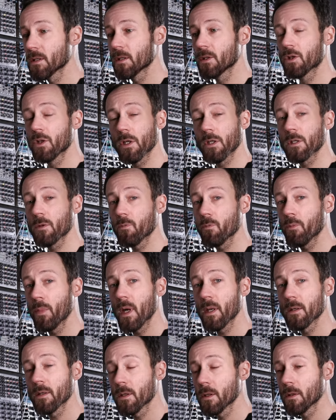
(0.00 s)
It just
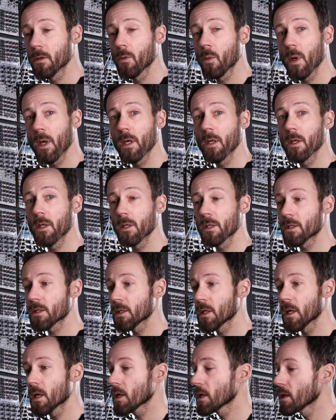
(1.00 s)
panned the way it is
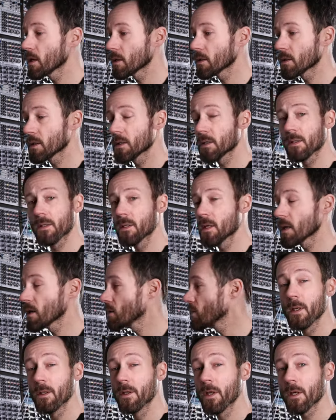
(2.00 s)
and it's
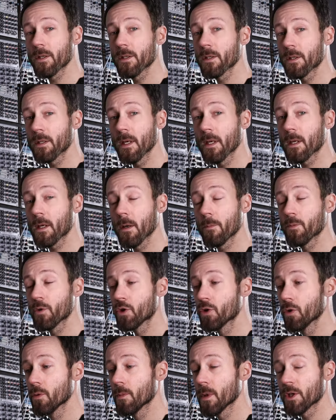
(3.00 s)
there. It doesn't take up
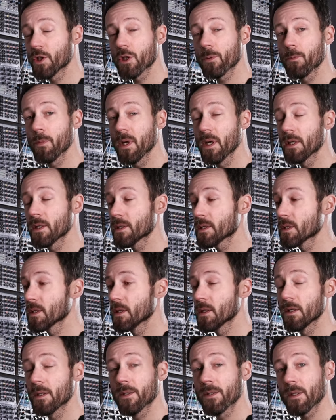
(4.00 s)
too much space.
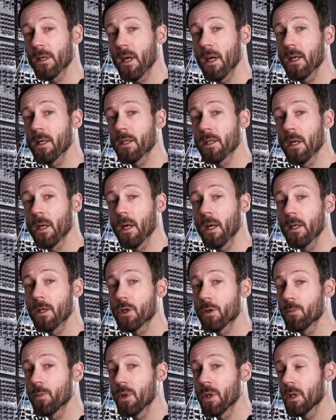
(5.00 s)
It's 8
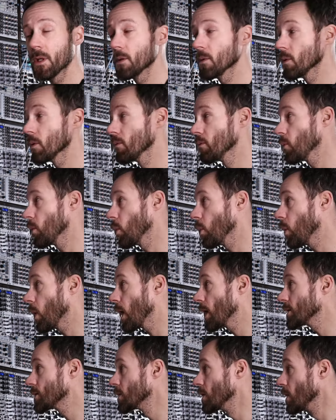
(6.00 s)
HP
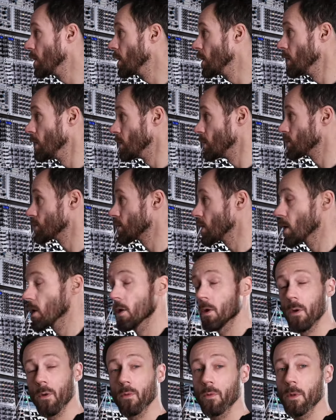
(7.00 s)
wide,
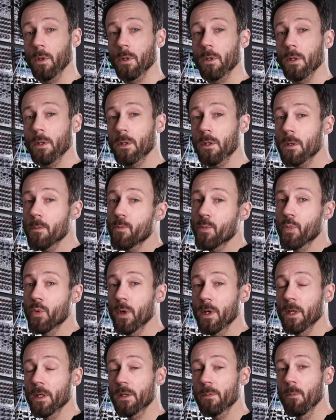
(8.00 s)
so it's a
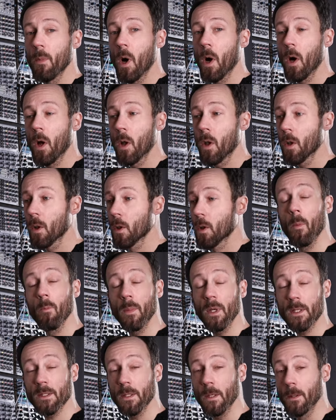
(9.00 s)
pretty small
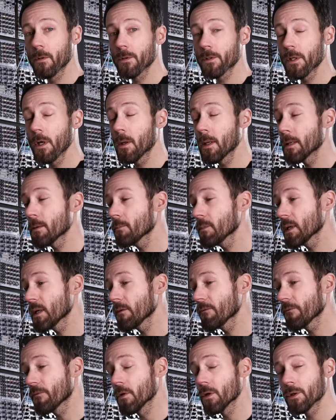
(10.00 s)
mixer. So let
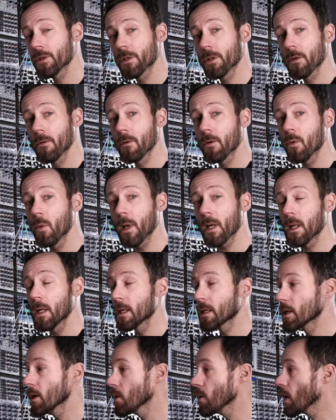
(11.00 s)
me first
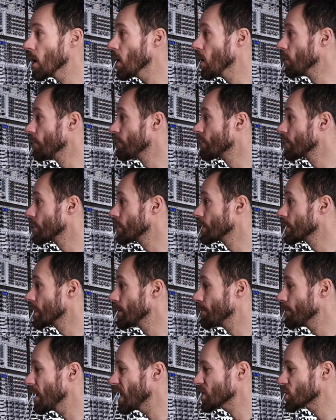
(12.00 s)
quickly go over the
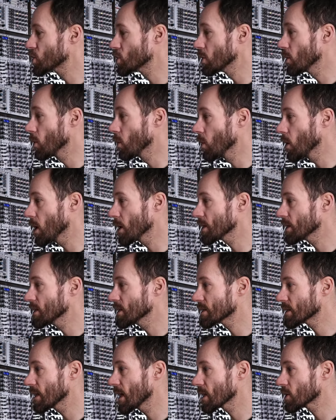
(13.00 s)
patch, what
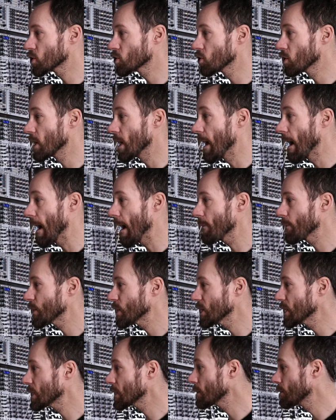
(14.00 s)
is actually
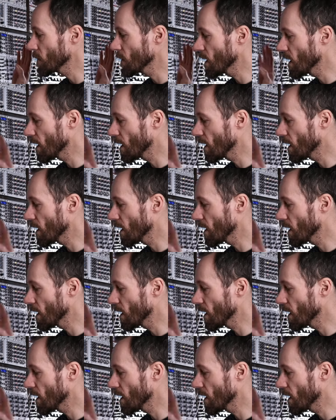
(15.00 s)
happening.